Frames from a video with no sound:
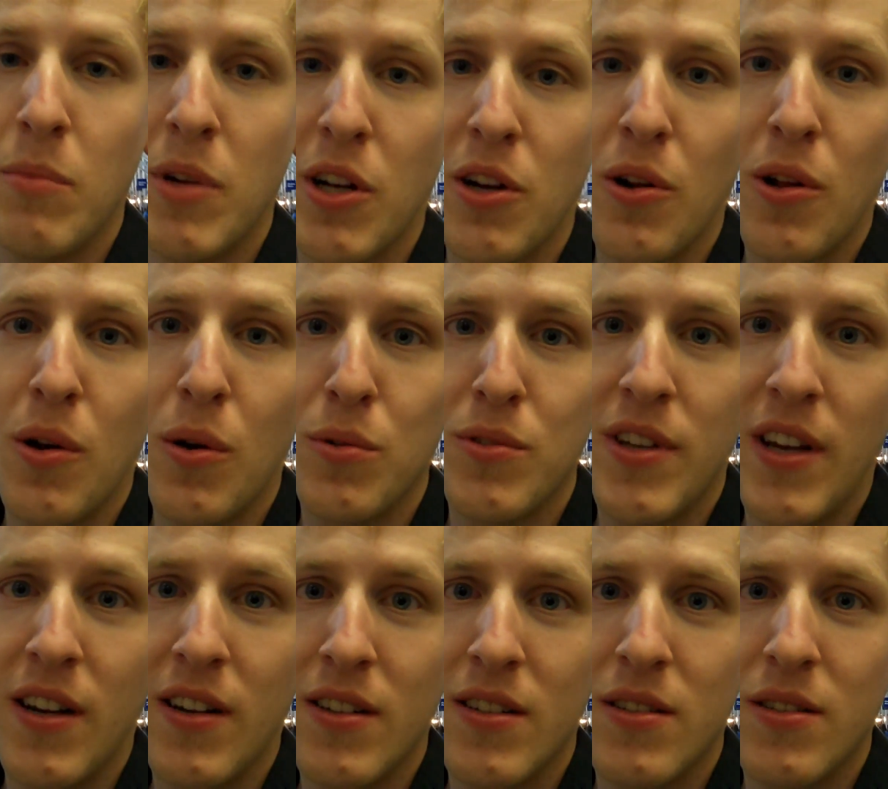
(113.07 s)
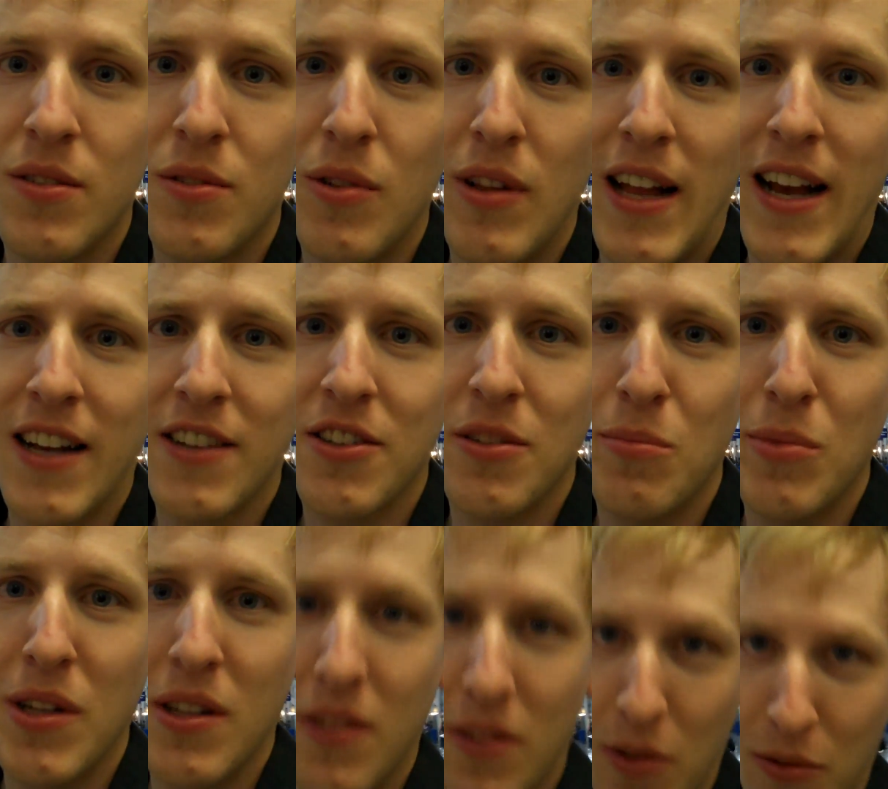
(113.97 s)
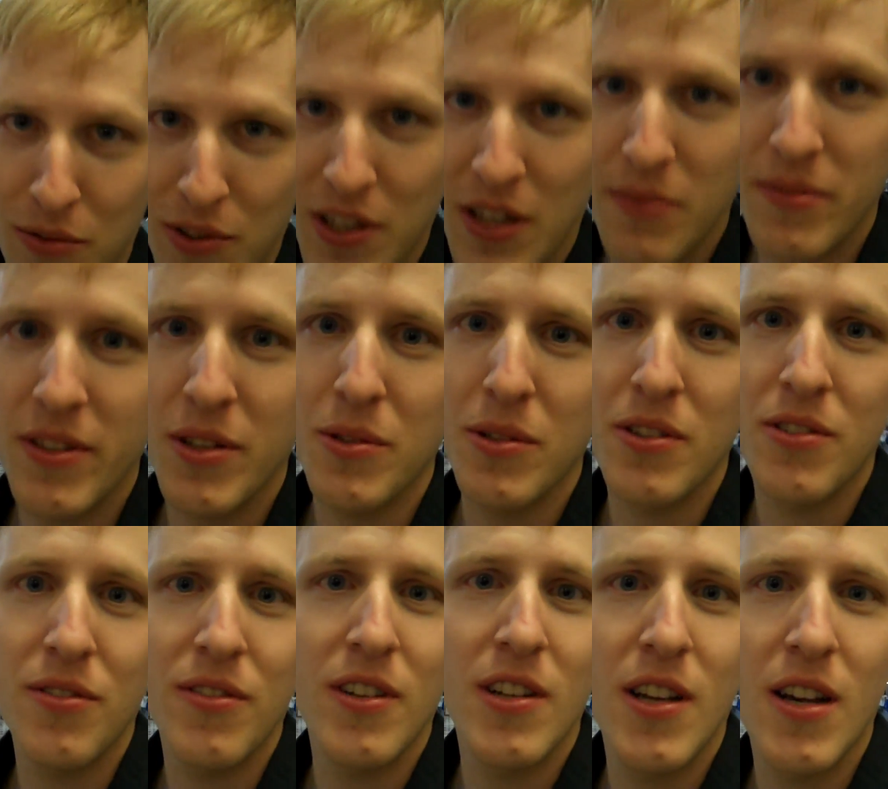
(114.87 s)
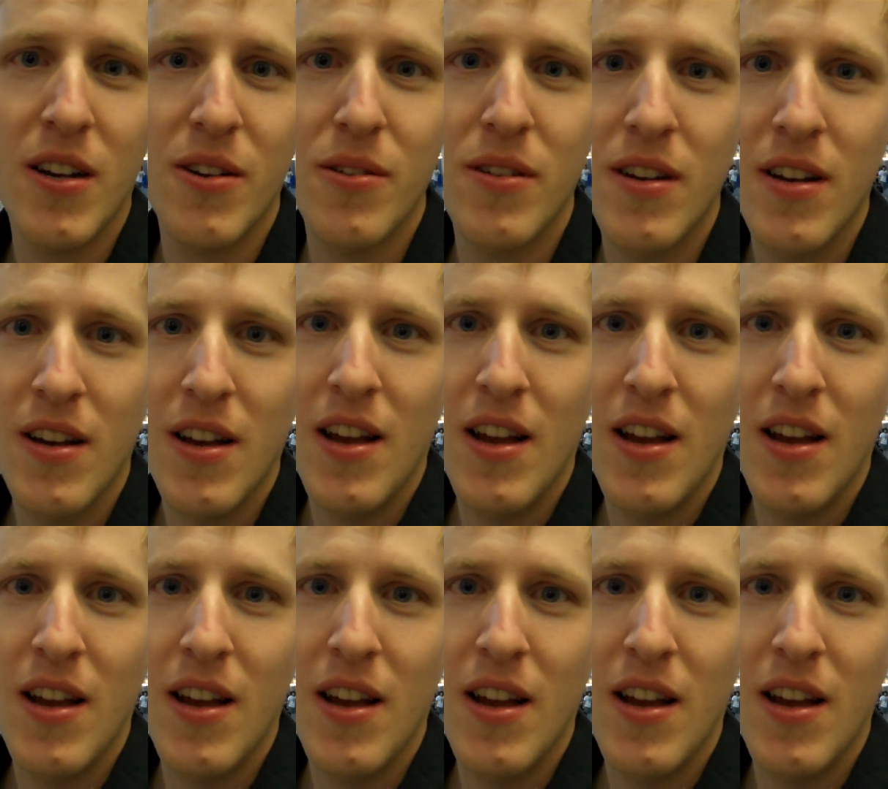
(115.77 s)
I'm going to go to a hotel, relax a bit, hopefully upload this video,